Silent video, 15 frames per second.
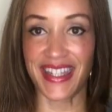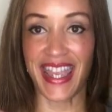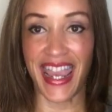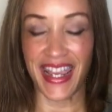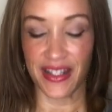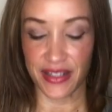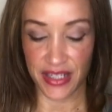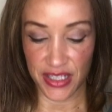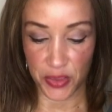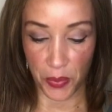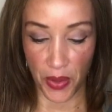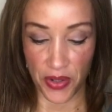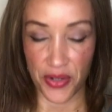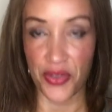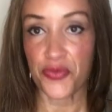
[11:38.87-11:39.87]
Haley is
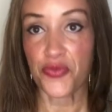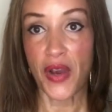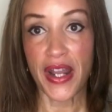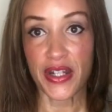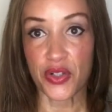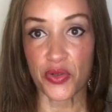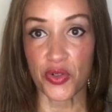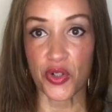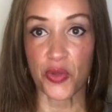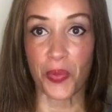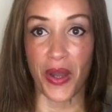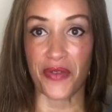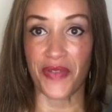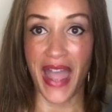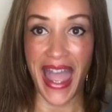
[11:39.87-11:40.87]
part of the friend group
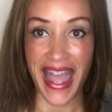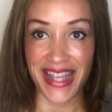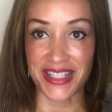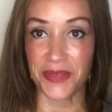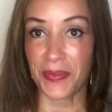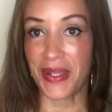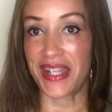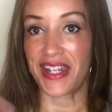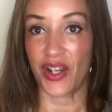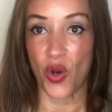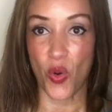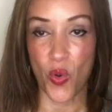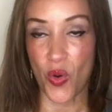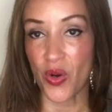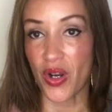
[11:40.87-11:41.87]
of Aspen and
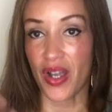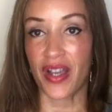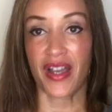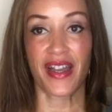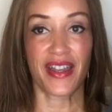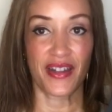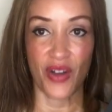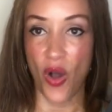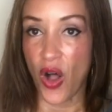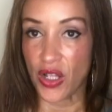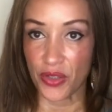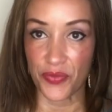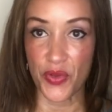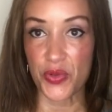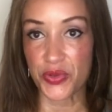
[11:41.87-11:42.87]
Cora and all
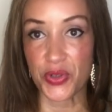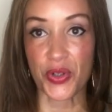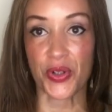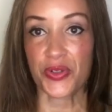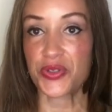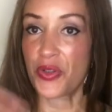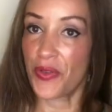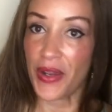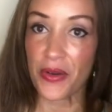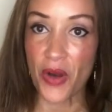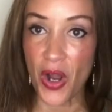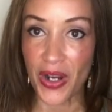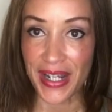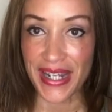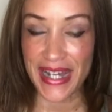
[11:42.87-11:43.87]
of those girls, so they're
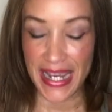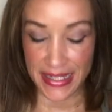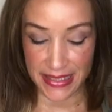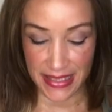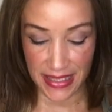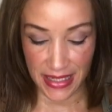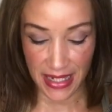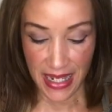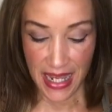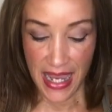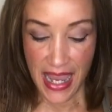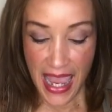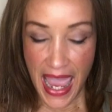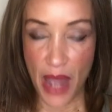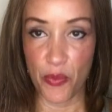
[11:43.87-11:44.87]
all connected.
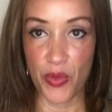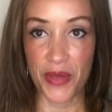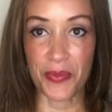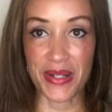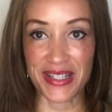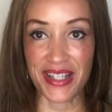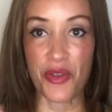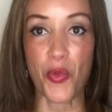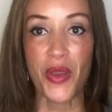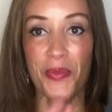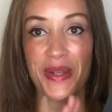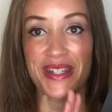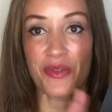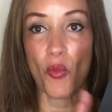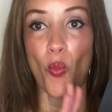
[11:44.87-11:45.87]
And we've been we've
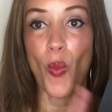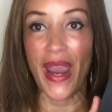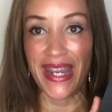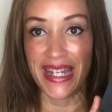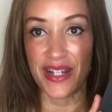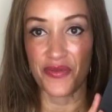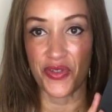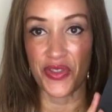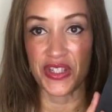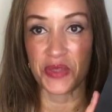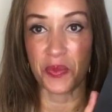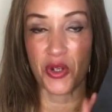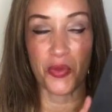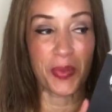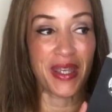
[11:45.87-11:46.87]
been waiting for this
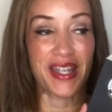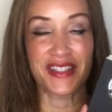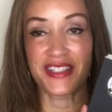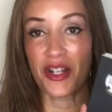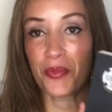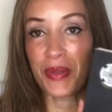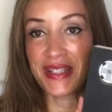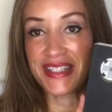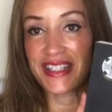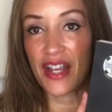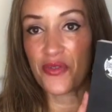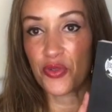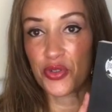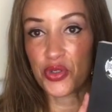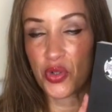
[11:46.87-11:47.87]
book because there have been
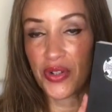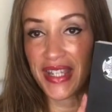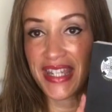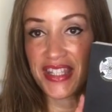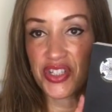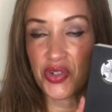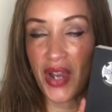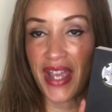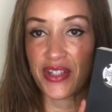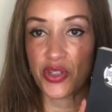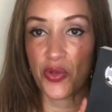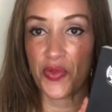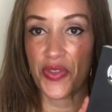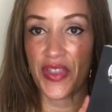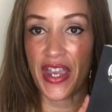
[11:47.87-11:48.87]
several sort of Easter eggs
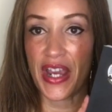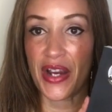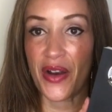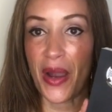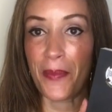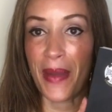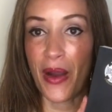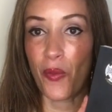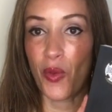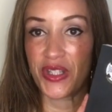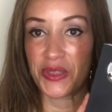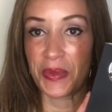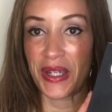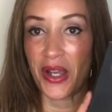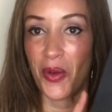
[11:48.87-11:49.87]
over there about
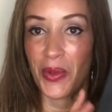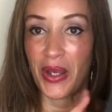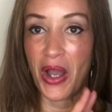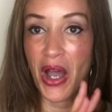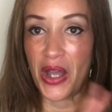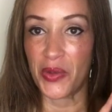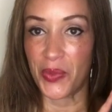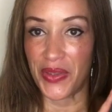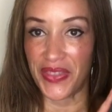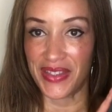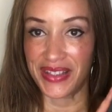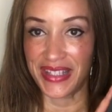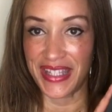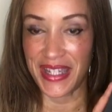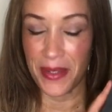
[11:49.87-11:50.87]
what's been going on with
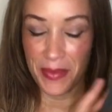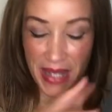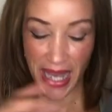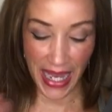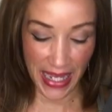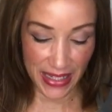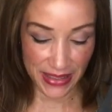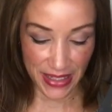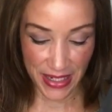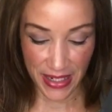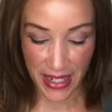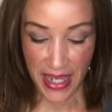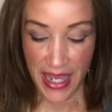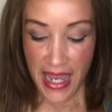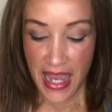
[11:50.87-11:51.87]
Liam and Haley.
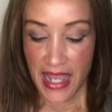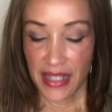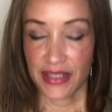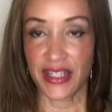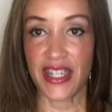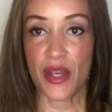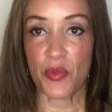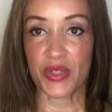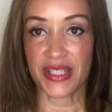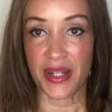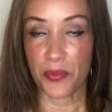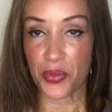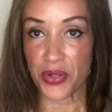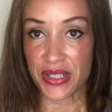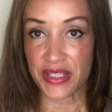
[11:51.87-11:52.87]
Liam was in
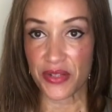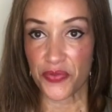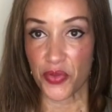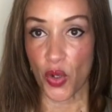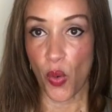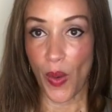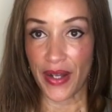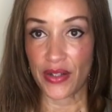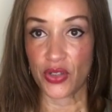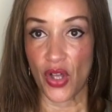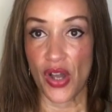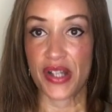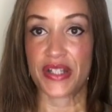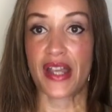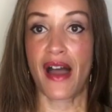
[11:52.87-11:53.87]
prison for quite a
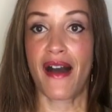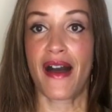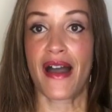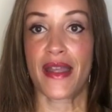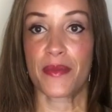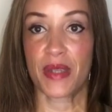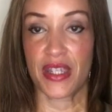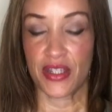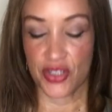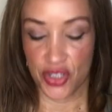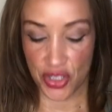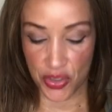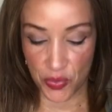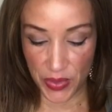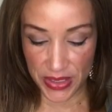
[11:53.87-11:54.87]
long time. He has
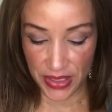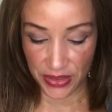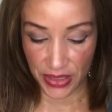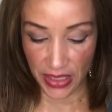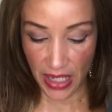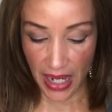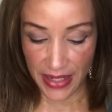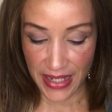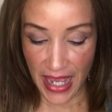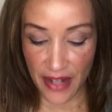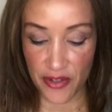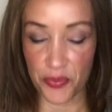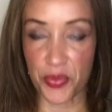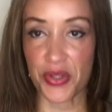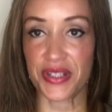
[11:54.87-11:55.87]
just recently gotten out
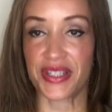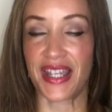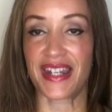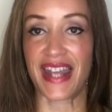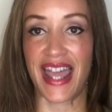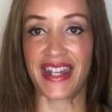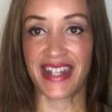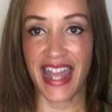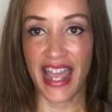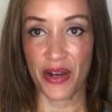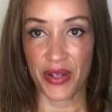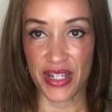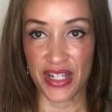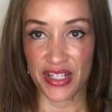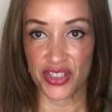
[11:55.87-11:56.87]
of prison and now
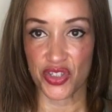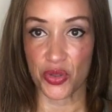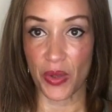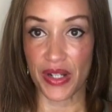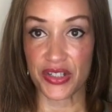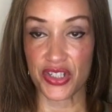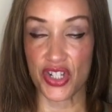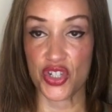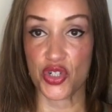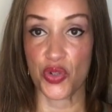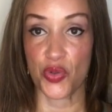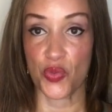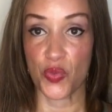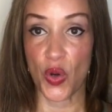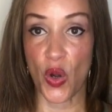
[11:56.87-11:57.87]
he is thrust into the
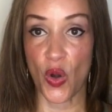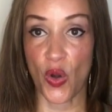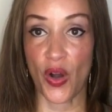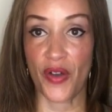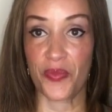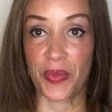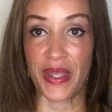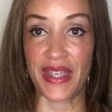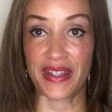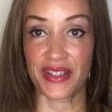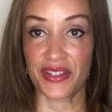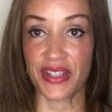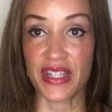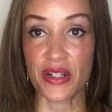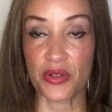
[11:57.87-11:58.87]
role of being the
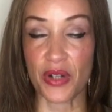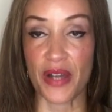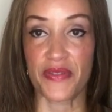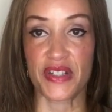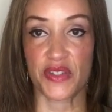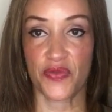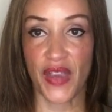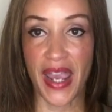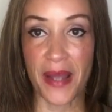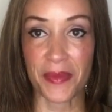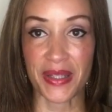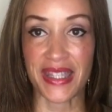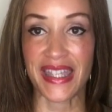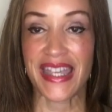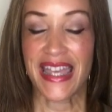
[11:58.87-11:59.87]
leader of his
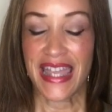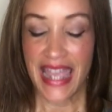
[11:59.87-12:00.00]
family.